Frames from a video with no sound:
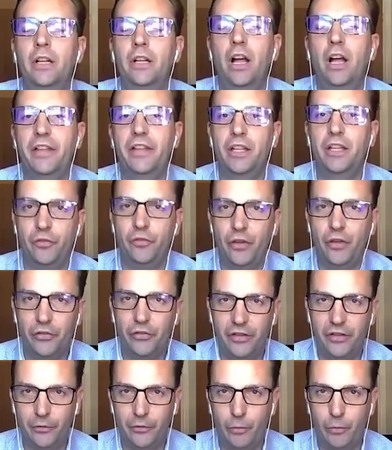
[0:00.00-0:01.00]
I think the first
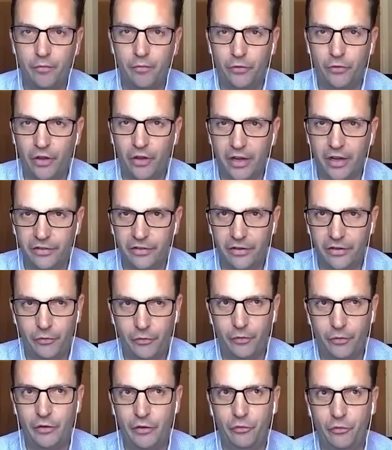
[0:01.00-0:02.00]
thing to emphasise is
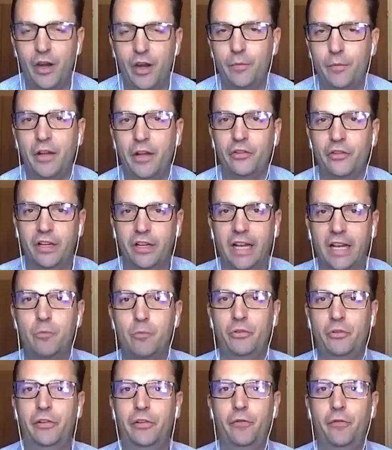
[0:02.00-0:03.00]
it's very much a
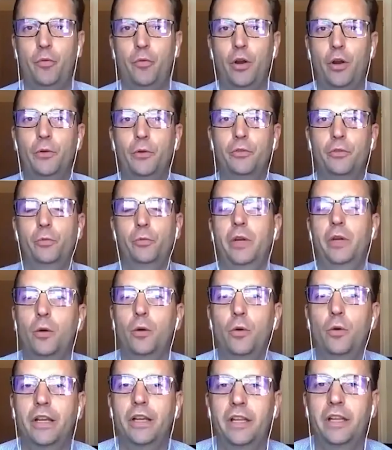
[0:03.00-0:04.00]
collaborative approach. We are
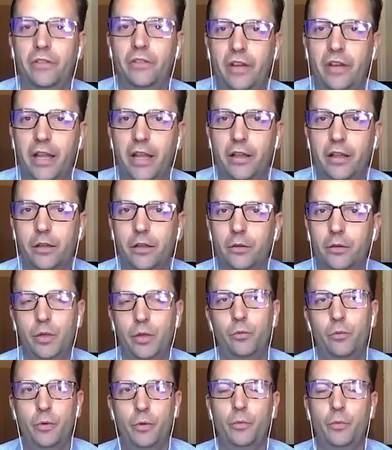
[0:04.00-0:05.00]
working together. We
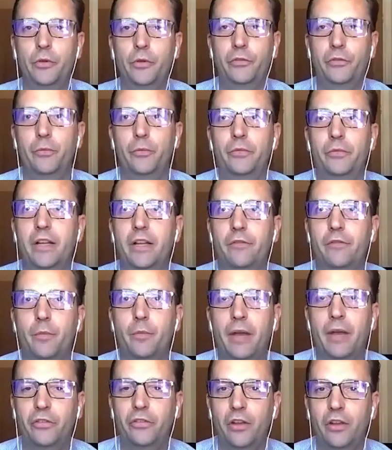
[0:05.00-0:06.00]
want to deliver the
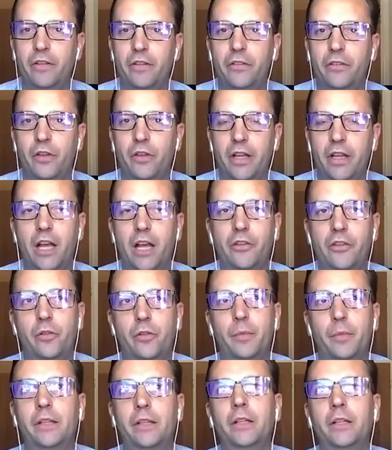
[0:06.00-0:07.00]
best service for the
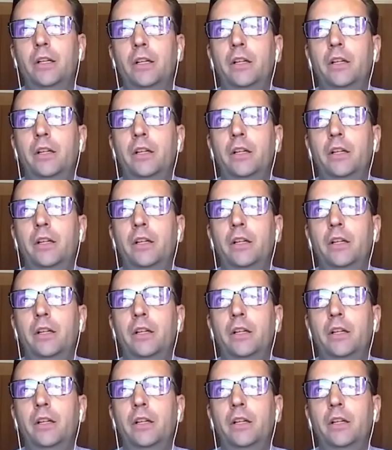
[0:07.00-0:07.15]
customer.